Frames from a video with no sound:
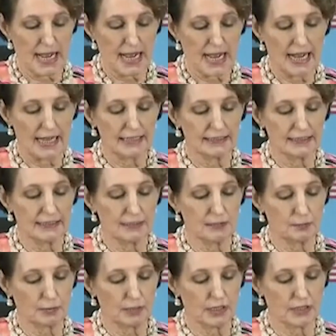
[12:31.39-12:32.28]
I lead a
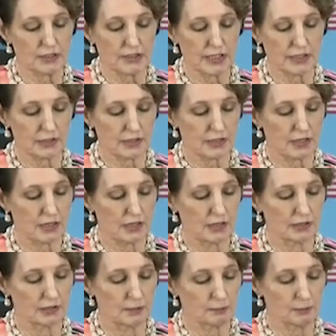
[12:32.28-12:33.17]
project
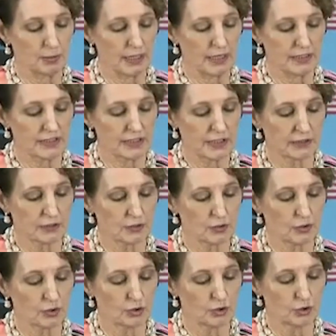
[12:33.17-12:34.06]
called Project
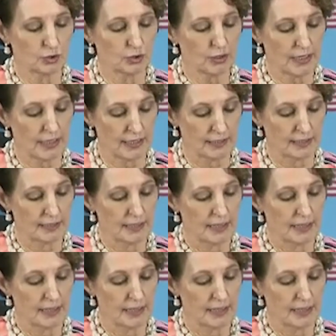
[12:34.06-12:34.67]
Orduja